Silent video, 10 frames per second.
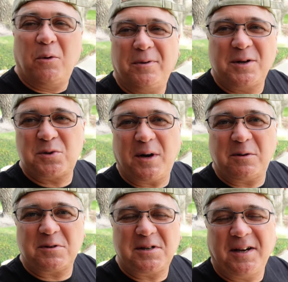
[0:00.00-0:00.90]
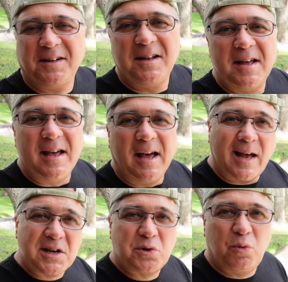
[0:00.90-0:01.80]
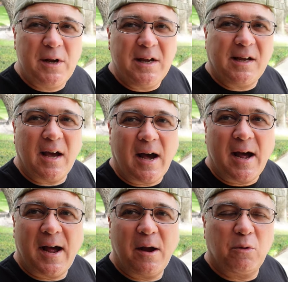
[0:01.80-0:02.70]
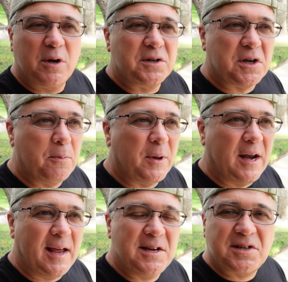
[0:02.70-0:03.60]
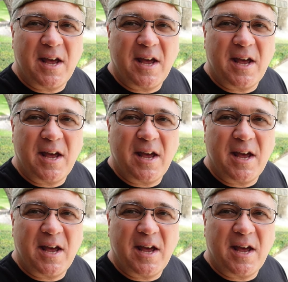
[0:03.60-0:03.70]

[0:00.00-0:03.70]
Oh, here's what I was saying. Last week, I was up at Ace